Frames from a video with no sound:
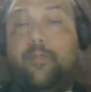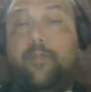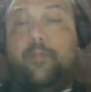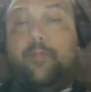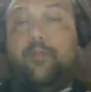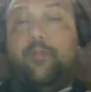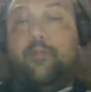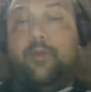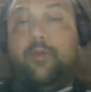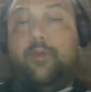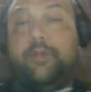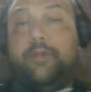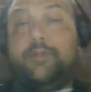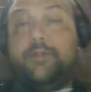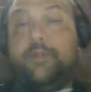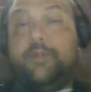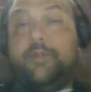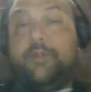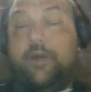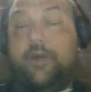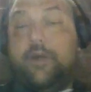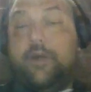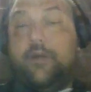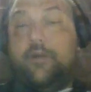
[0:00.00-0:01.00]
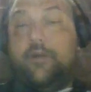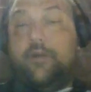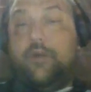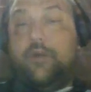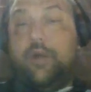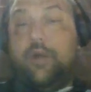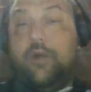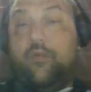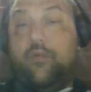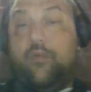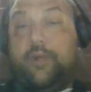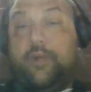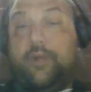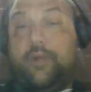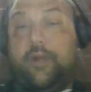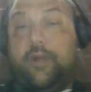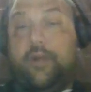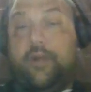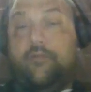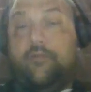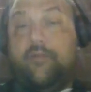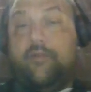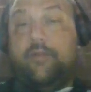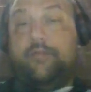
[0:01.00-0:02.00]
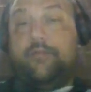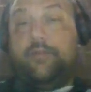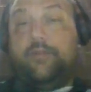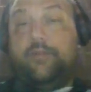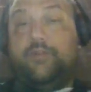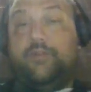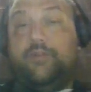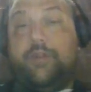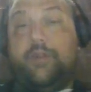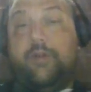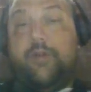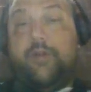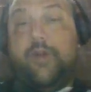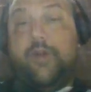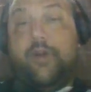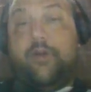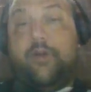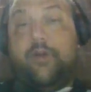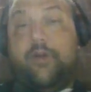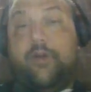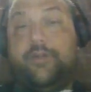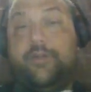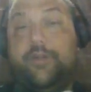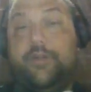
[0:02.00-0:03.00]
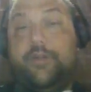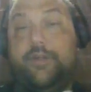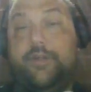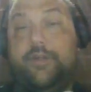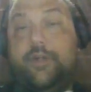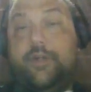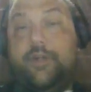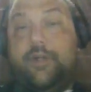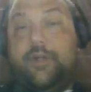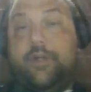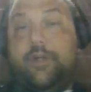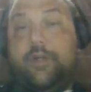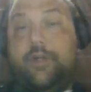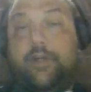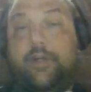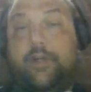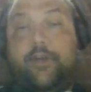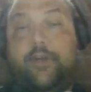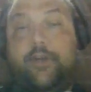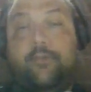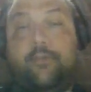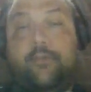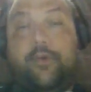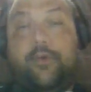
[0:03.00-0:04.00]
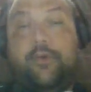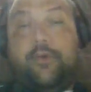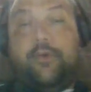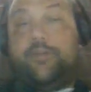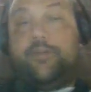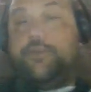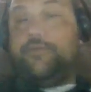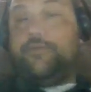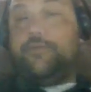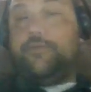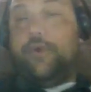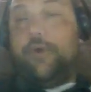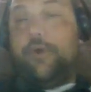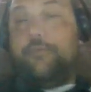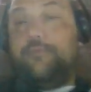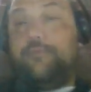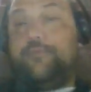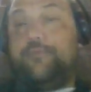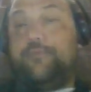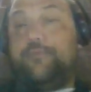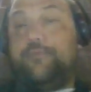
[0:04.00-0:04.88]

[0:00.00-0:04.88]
What kind of revolutionary art could emerge from